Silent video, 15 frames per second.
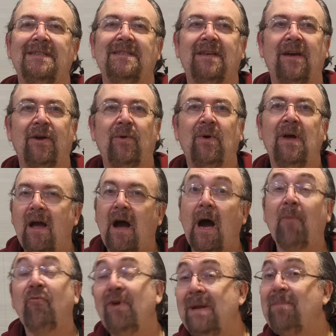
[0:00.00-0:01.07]
So
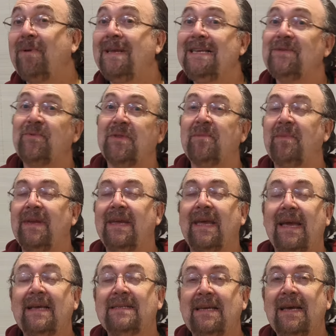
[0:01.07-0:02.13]
I'm really pleased with the
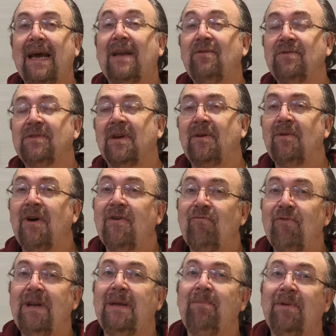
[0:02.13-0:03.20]
Mini-Kegs, and also
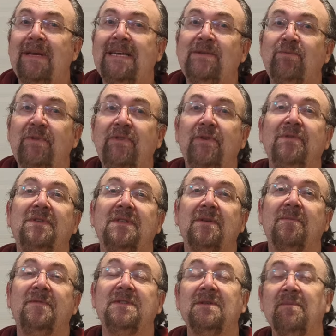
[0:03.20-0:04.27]
really pleased with using them
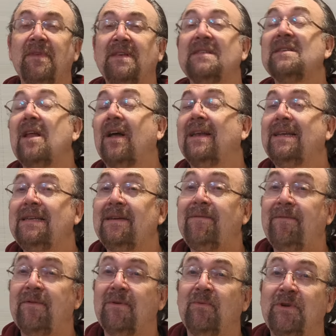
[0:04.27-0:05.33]
for something slightly
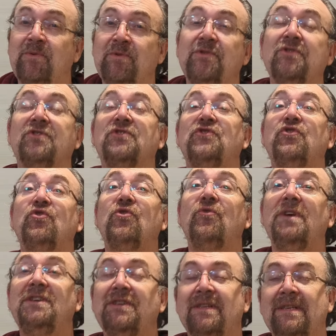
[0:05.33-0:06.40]
different, which was just
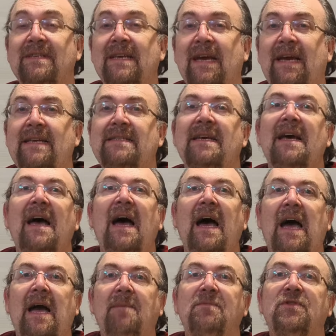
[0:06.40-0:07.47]
storage in this case,
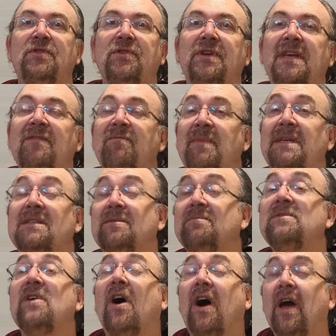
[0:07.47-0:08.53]
to give me some
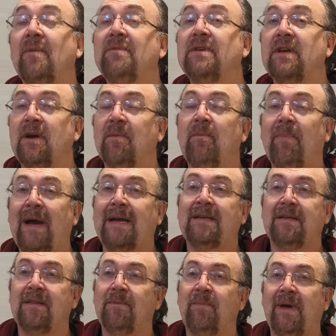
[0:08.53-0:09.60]
time to come back to
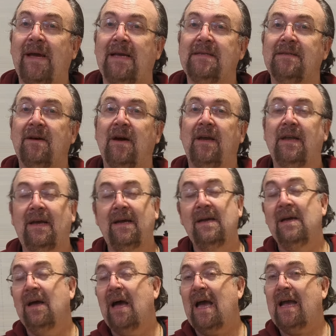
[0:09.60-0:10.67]
the pear cider,
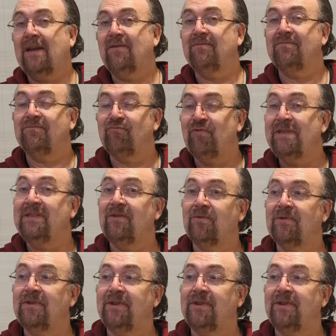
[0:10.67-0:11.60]
and result